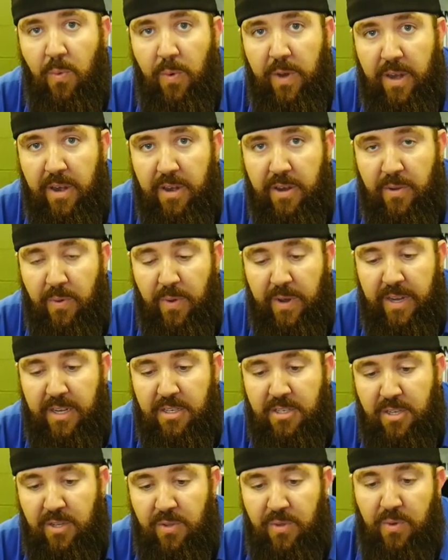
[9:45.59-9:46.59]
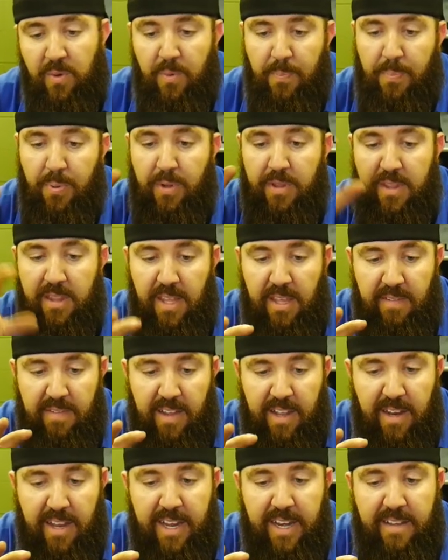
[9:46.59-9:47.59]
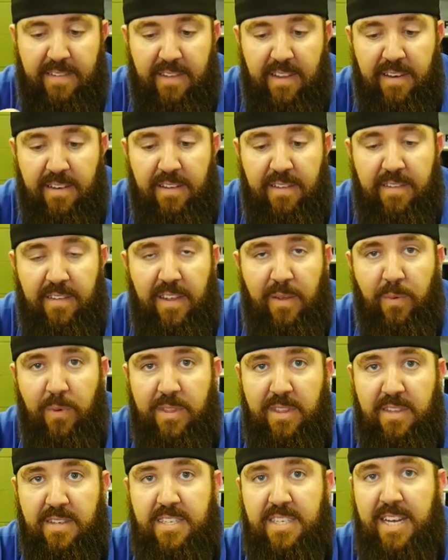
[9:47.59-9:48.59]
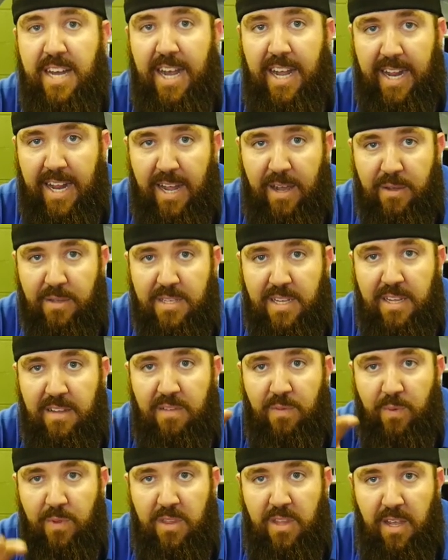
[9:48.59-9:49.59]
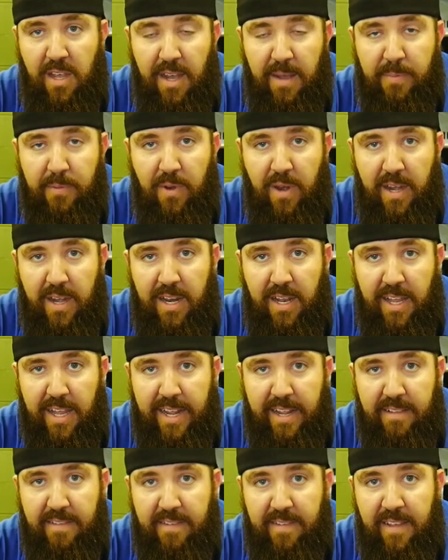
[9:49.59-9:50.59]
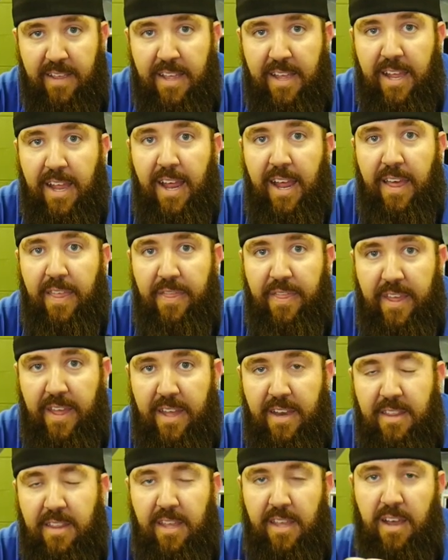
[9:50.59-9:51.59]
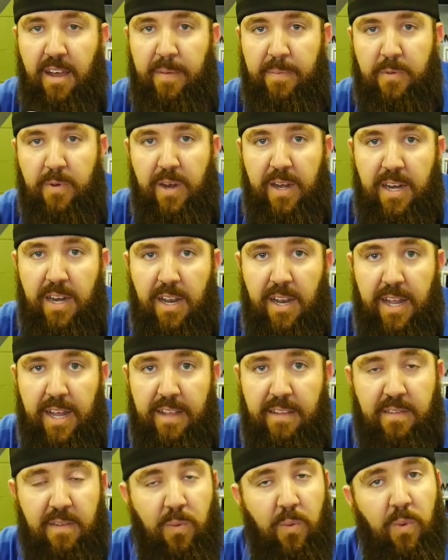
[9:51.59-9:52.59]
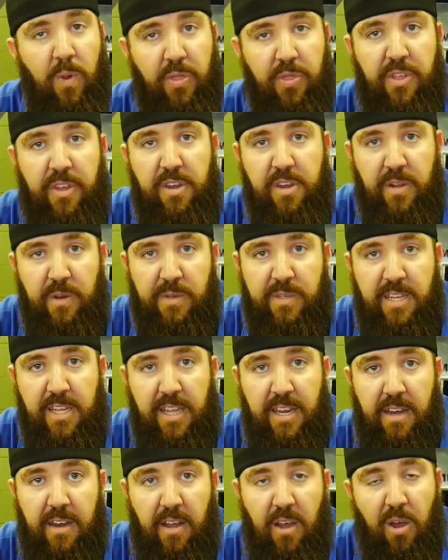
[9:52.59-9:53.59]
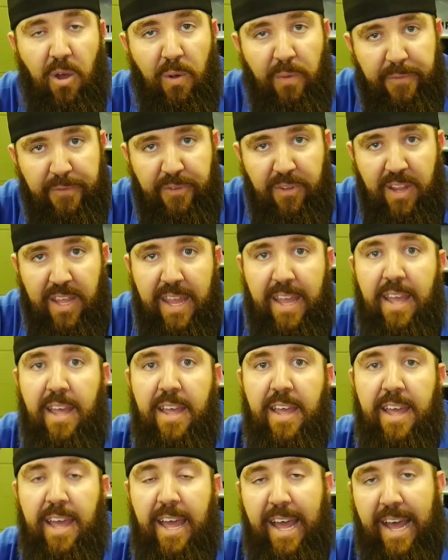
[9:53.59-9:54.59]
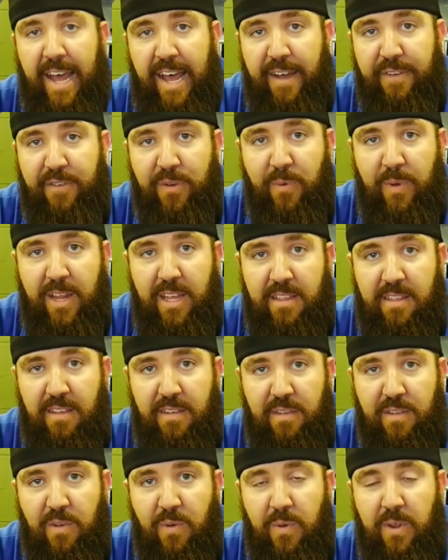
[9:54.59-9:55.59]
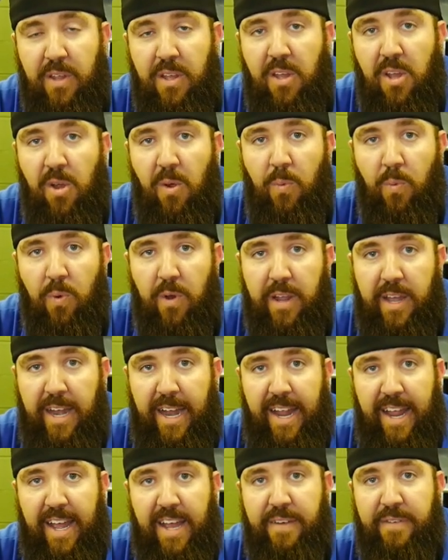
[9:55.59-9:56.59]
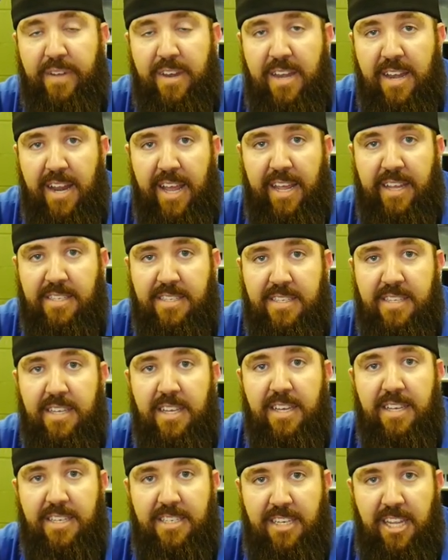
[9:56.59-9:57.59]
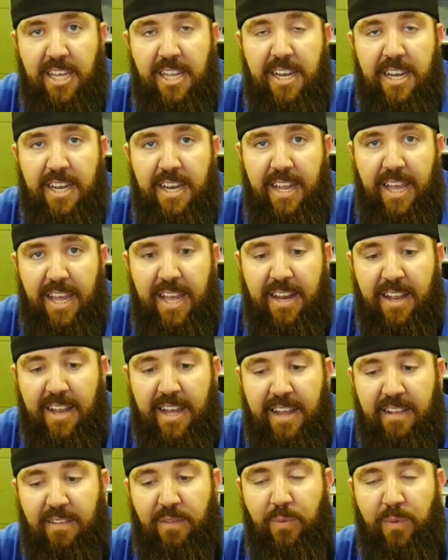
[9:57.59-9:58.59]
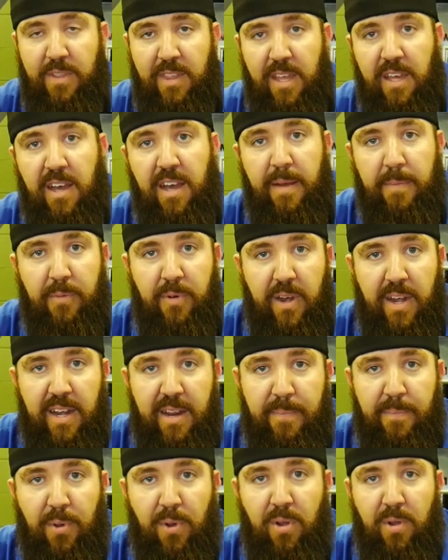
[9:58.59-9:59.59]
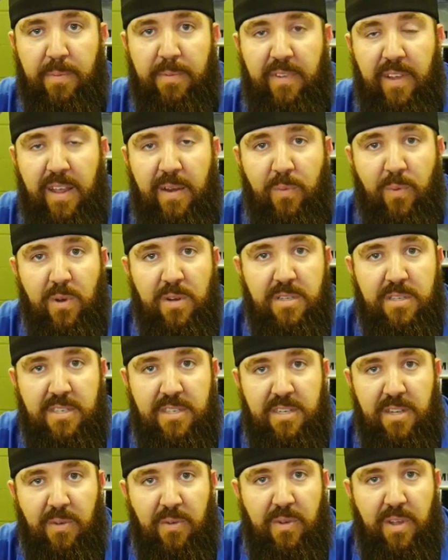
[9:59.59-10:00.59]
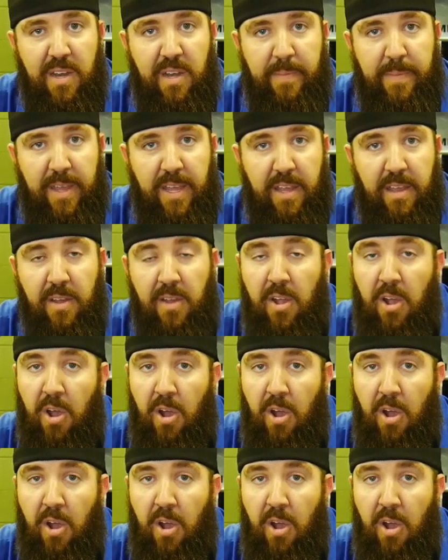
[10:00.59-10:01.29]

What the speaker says: we are going to put these headlights in to see what the stock housings with the upgraded lights, and then the upgraded lights with the new tint. Hopefully, after we get this going, we're going to have nice tinted headlights with the upgraded bulbs, and we're still going to be